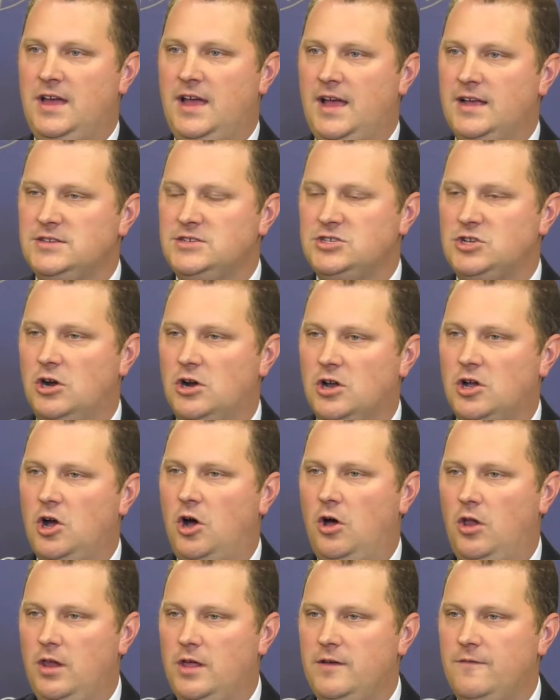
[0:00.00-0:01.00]
and start
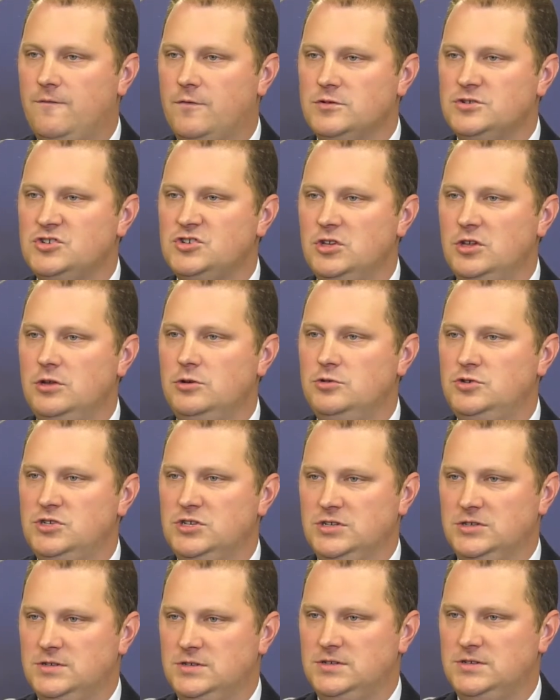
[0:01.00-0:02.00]
calling for
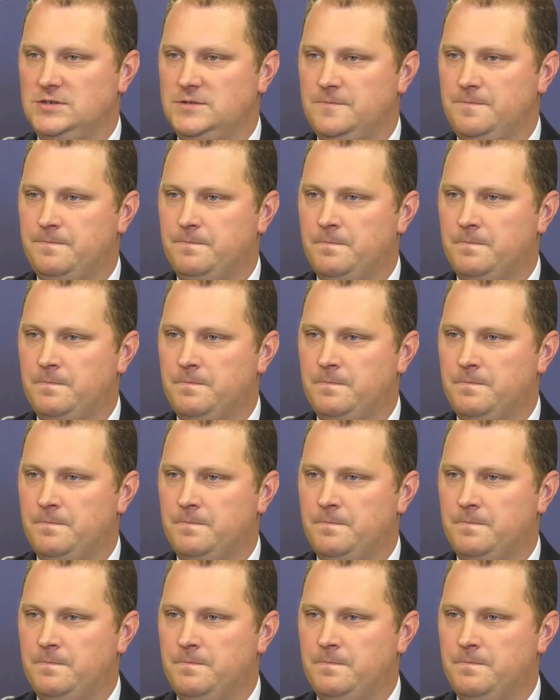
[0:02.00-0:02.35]
solutions.